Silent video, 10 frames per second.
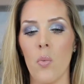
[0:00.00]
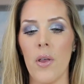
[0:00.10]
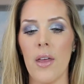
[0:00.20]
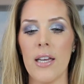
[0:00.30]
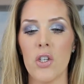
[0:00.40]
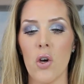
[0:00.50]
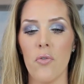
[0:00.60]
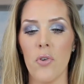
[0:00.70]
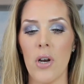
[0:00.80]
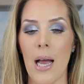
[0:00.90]
with a doe
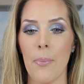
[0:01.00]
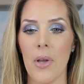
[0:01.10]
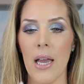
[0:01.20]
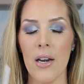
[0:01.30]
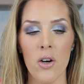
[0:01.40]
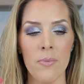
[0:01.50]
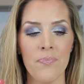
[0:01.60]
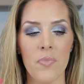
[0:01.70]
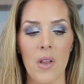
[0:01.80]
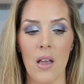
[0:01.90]
foot applicator
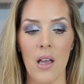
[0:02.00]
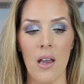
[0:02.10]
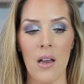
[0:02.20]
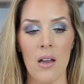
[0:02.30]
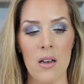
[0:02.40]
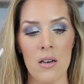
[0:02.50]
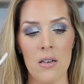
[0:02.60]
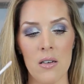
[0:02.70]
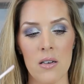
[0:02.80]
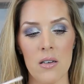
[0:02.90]

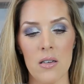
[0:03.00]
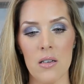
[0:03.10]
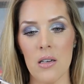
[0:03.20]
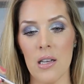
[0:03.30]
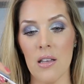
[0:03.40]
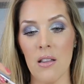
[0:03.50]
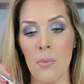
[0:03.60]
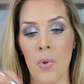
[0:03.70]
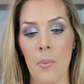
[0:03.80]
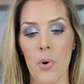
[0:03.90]
and it's a
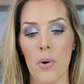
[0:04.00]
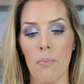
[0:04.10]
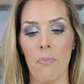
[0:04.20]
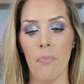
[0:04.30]
lip plumper.